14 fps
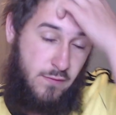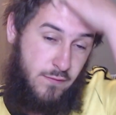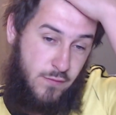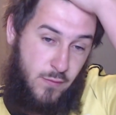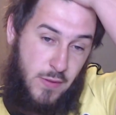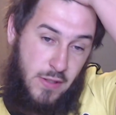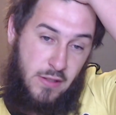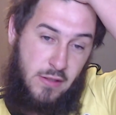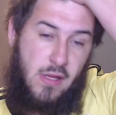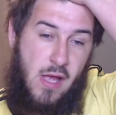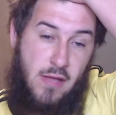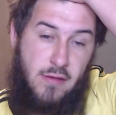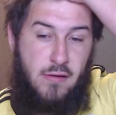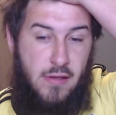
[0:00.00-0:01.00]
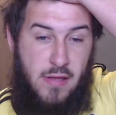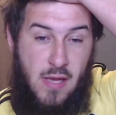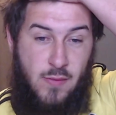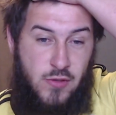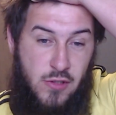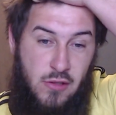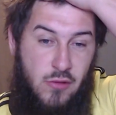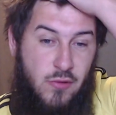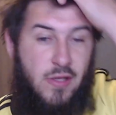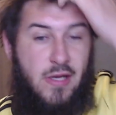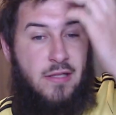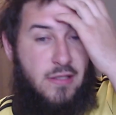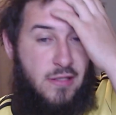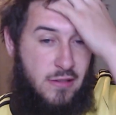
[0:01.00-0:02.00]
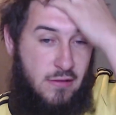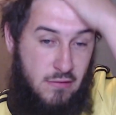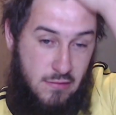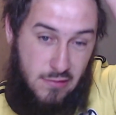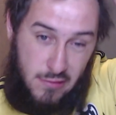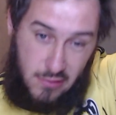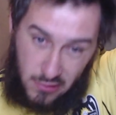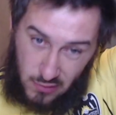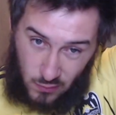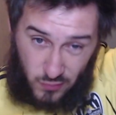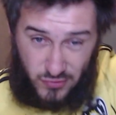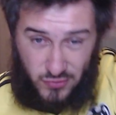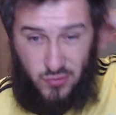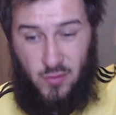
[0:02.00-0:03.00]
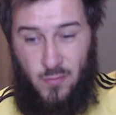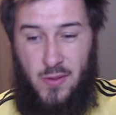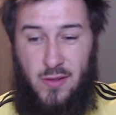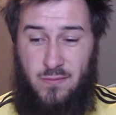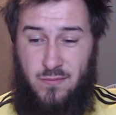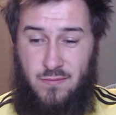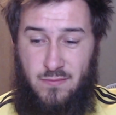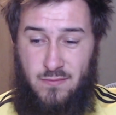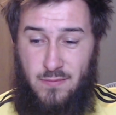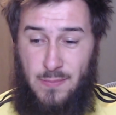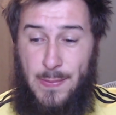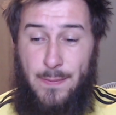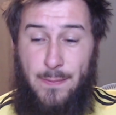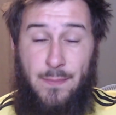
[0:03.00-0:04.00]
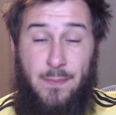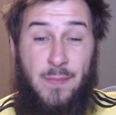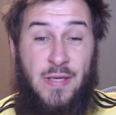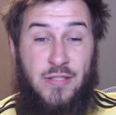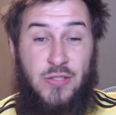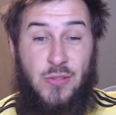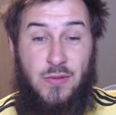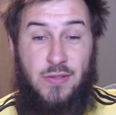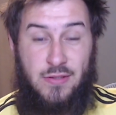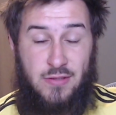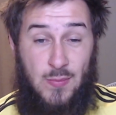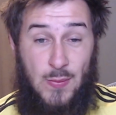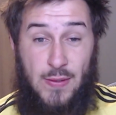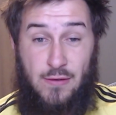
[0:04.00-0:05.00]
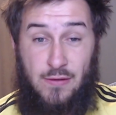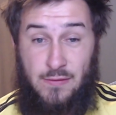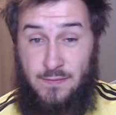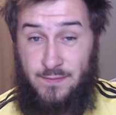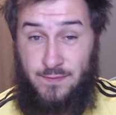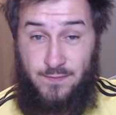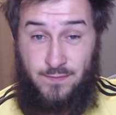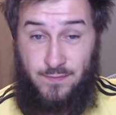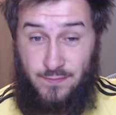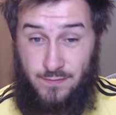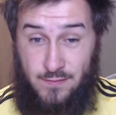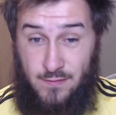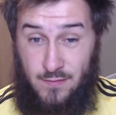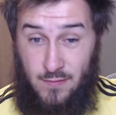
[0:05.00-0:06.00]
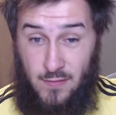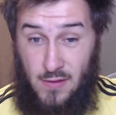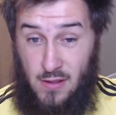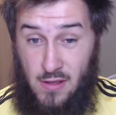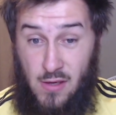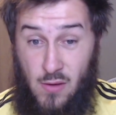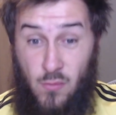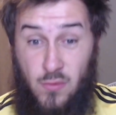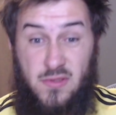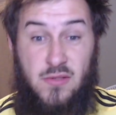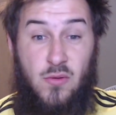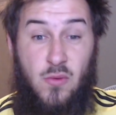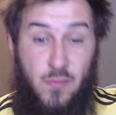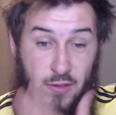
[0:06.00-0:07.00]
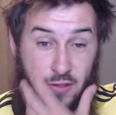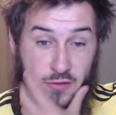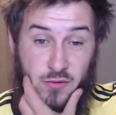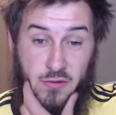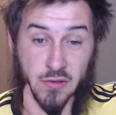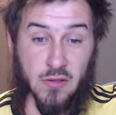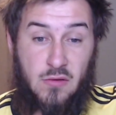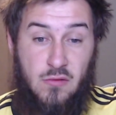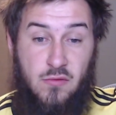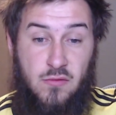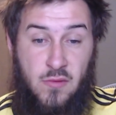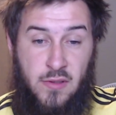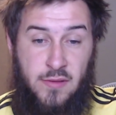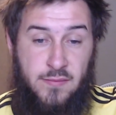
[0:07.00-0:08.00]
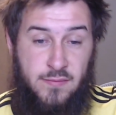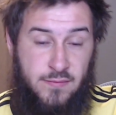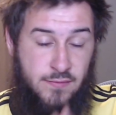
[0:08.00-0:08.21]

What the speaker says: for being an absolute idiot. Also talking about mass shootings in America. What's your opinions on gun laws, right?